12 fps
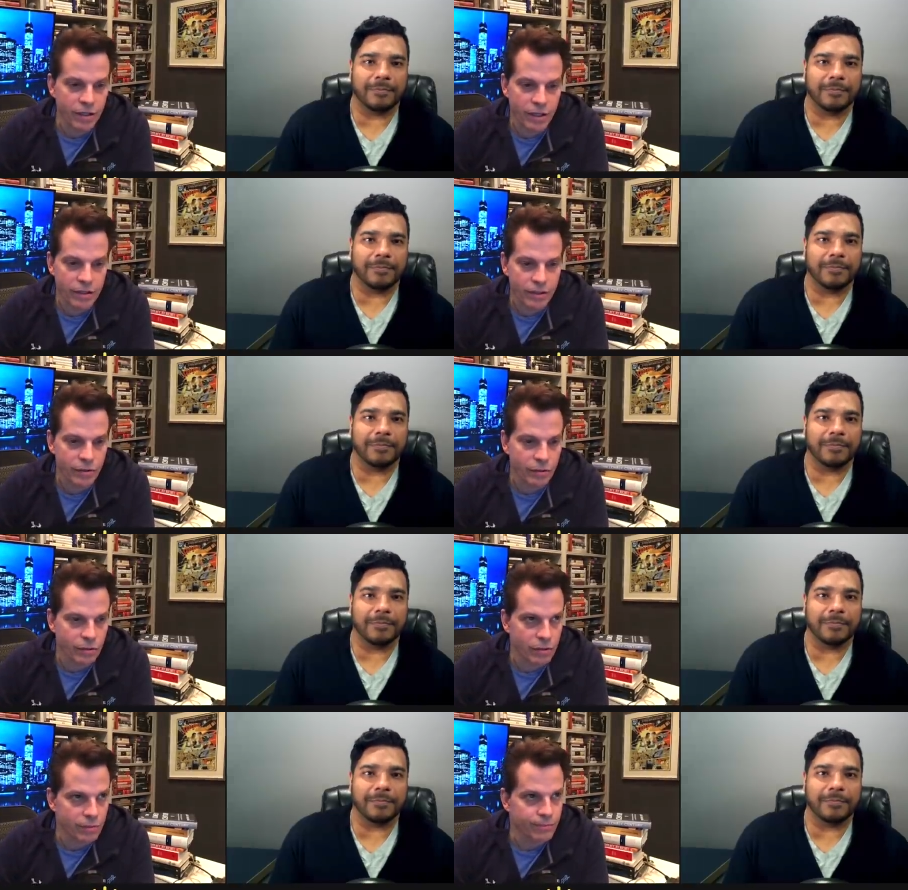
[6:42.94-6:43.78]
Speaker 1: and
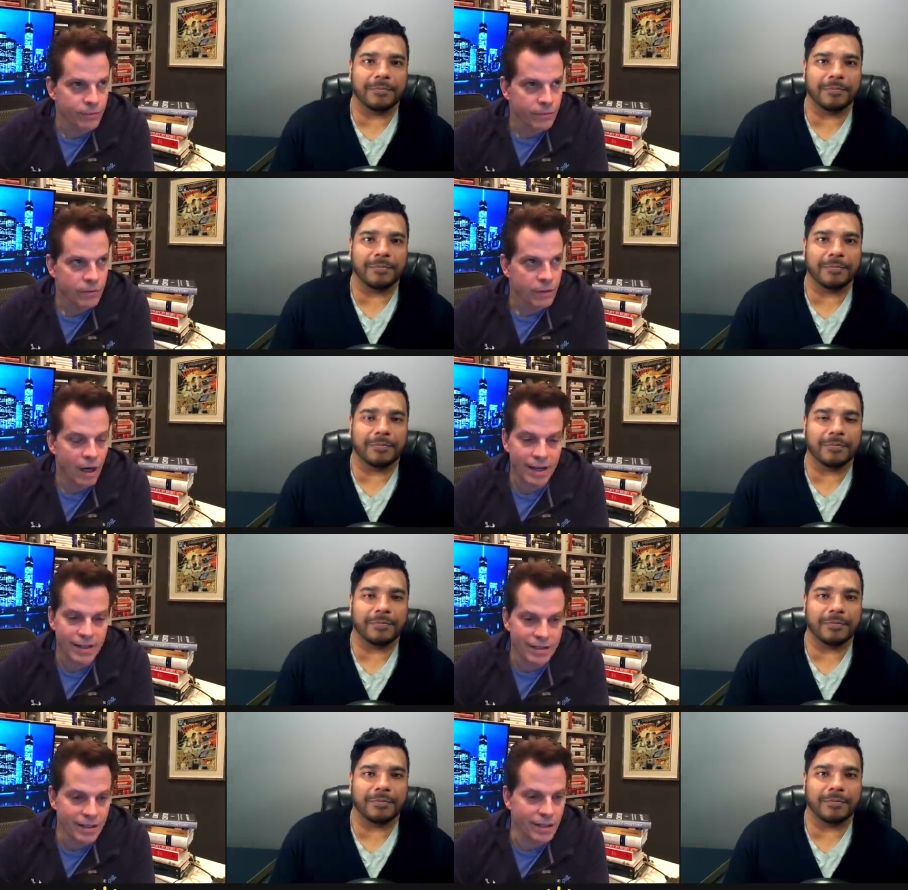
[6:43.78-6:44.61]
your
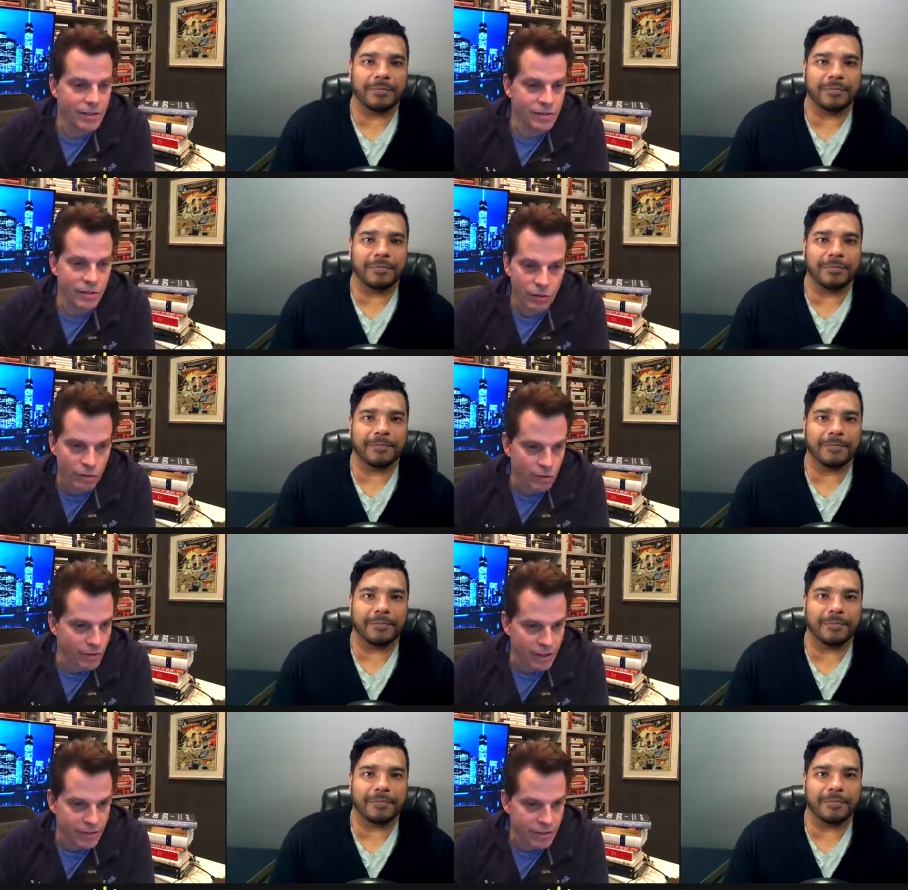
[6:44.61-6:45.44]
ideas and your
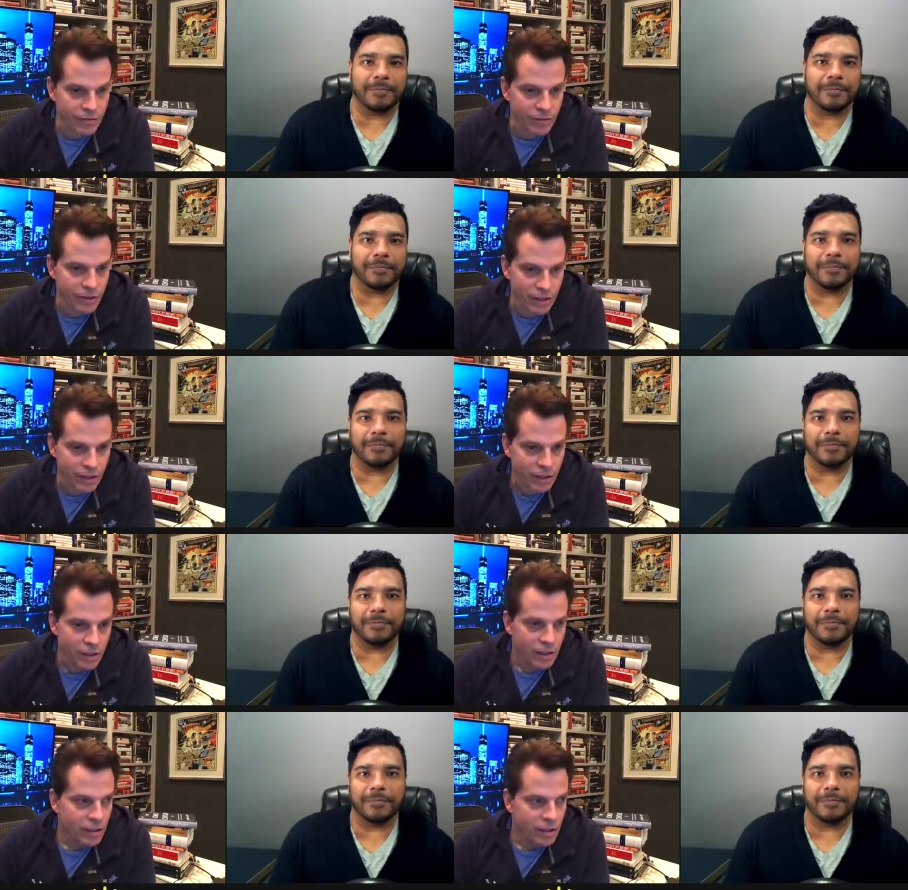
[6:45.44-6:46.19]
creativity.